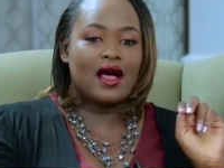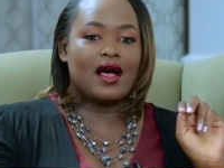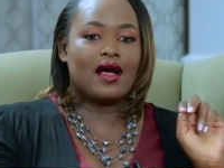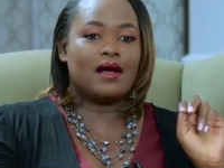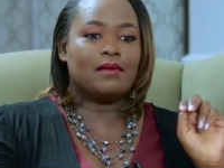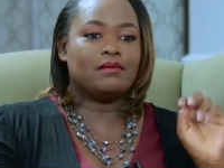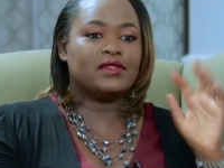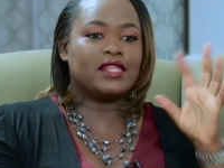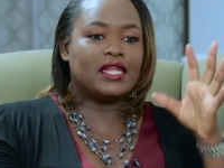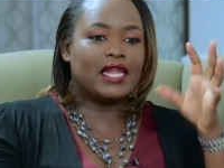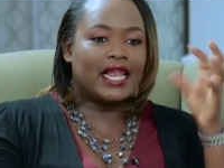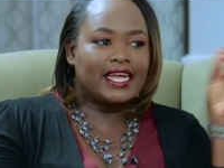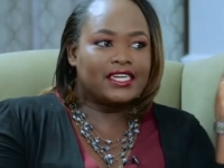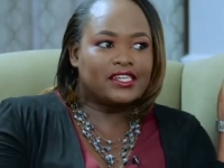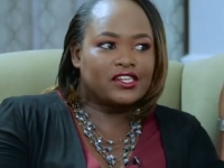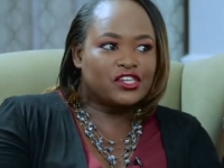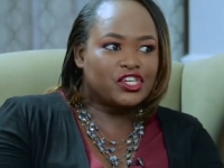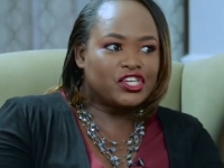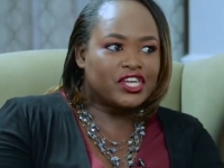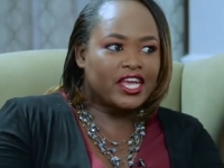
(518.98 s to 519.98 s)
2. The
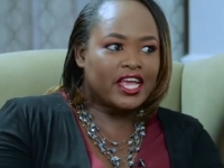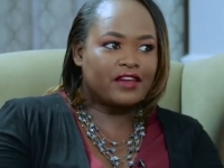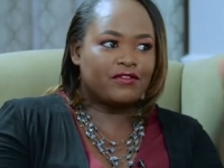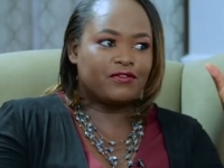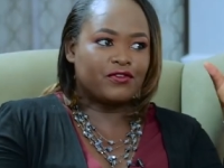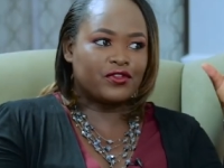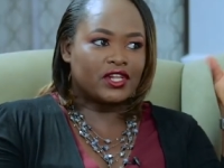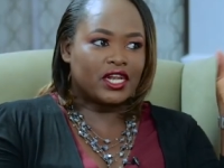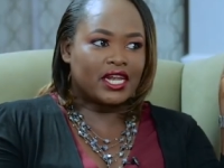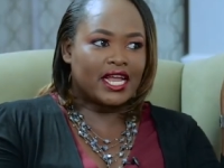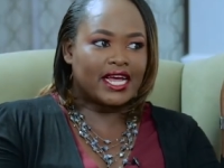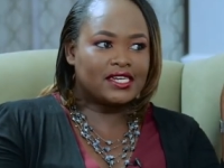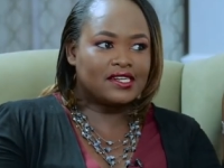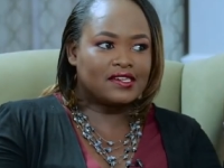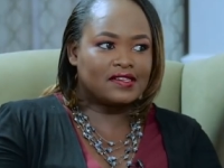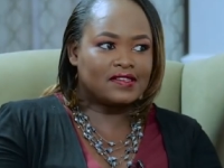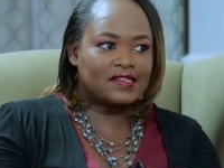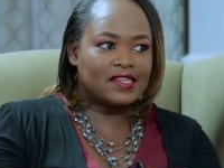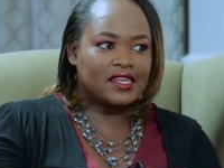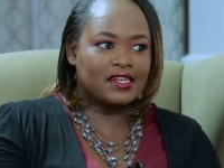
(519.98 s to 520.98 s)
lighter shade for the
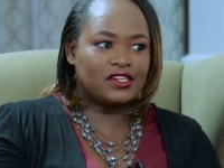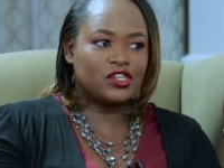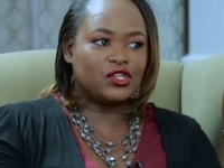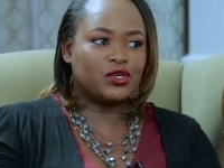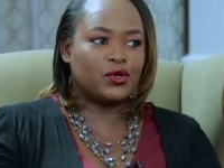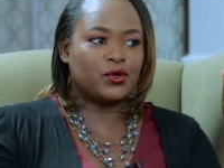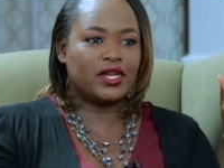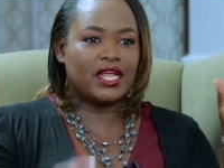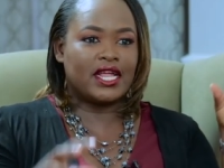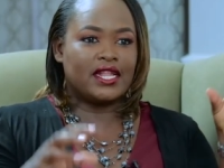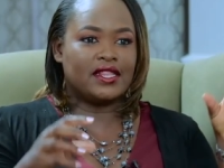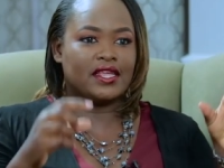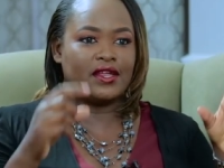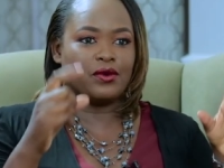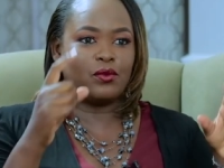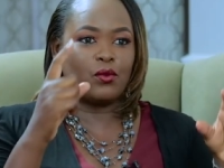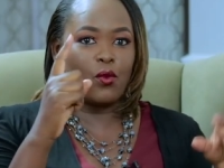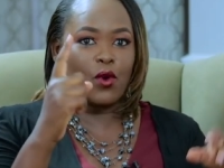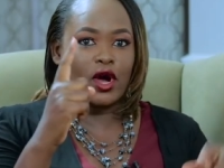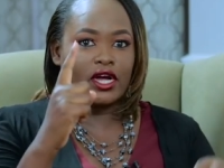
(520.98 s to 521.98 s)
lighter skin tone, and
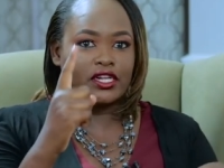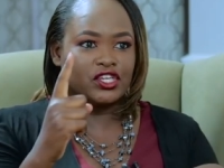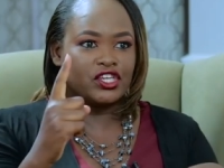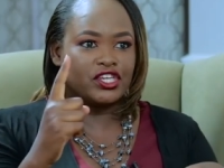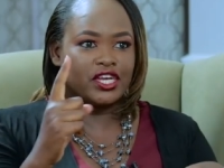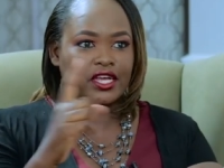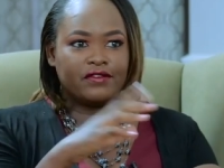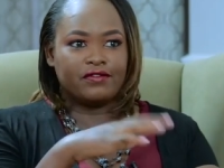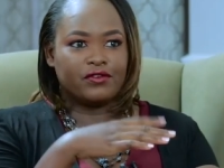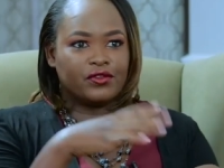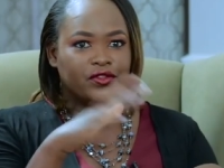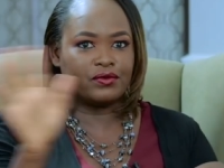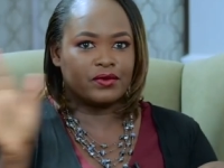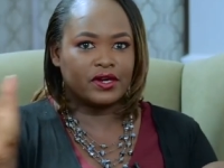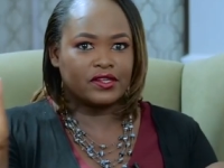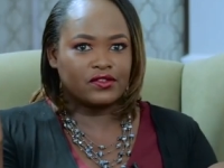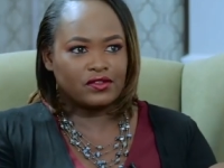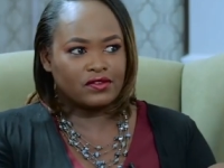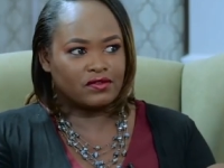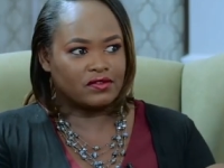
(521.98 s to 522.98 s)
then 1 shade for the
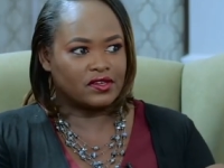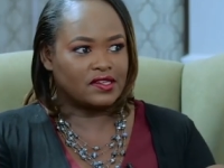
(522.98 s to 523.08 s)
rest